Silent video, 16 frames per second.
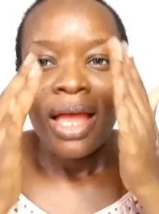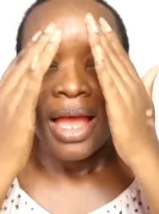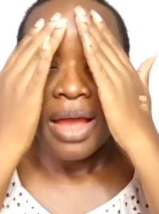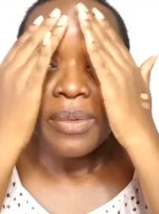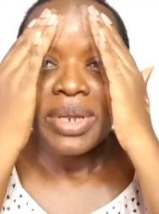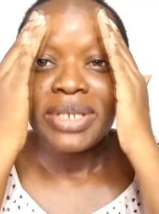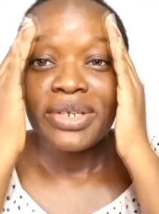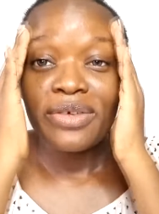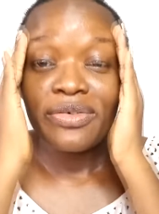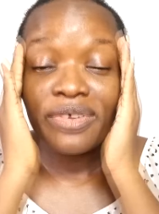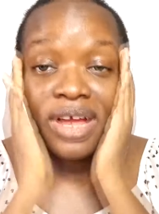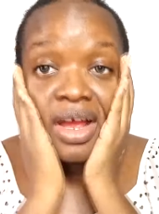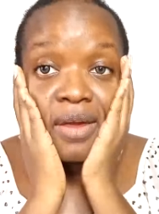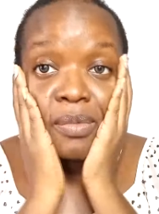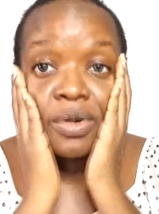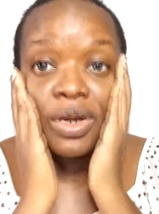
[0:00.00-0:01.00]
I went off
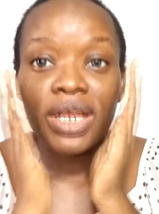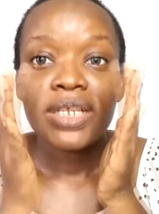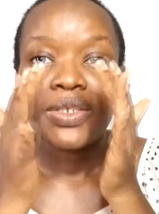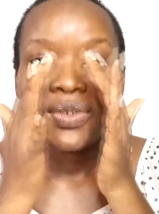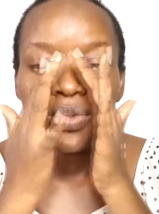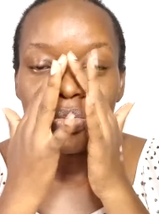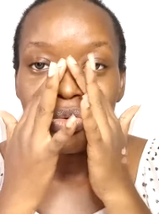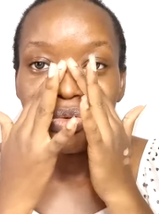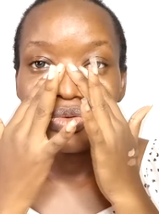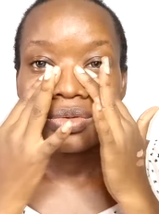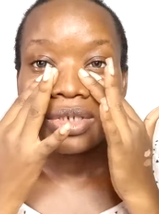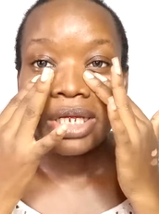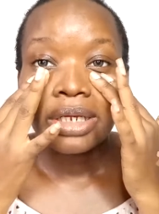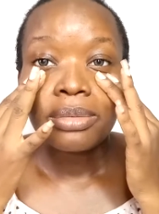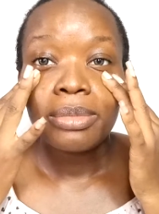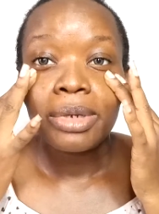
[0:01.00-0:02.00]
camera to do
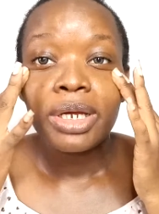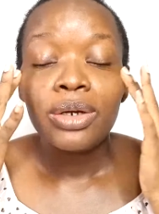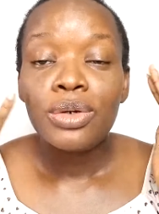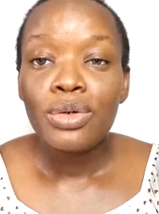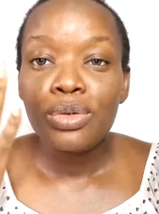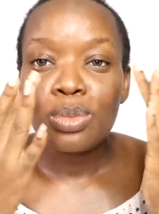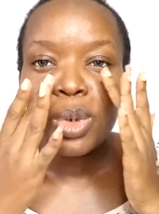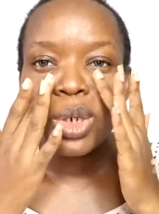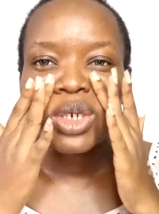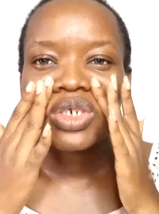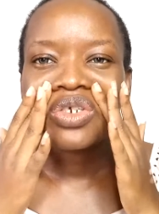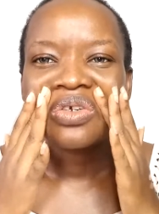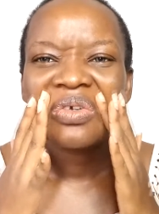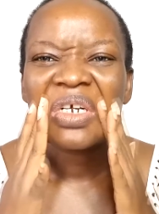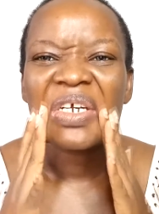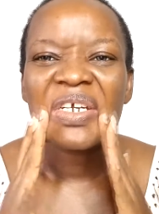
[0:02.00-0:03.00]
like my whole
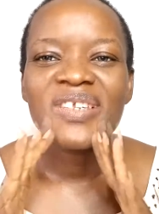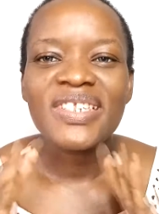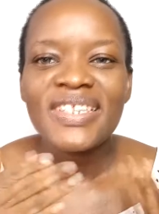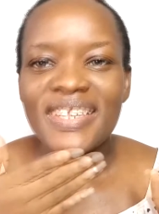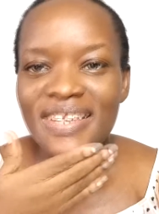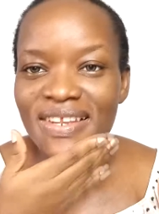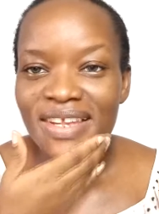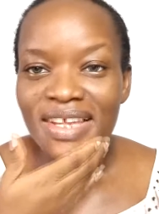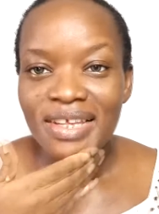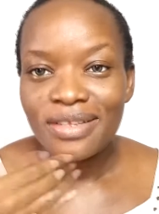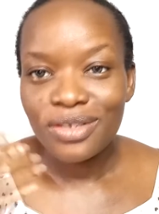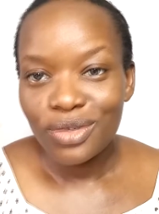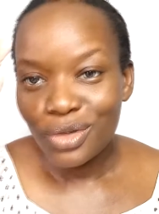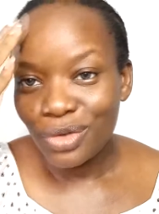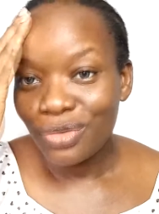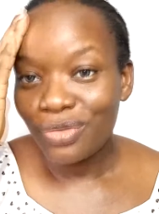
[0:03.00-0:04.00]
moisturizing and
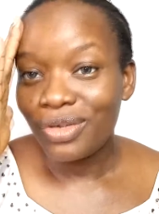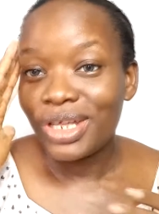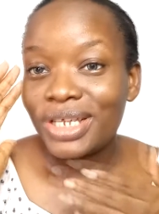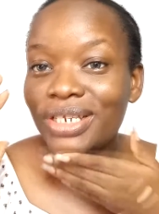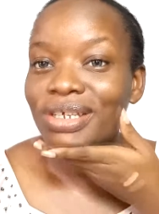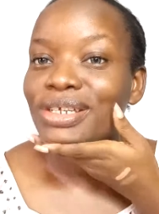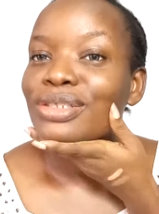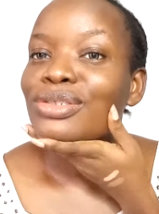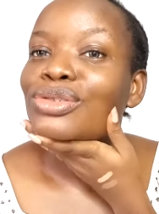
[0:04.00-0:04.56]
stuff like that.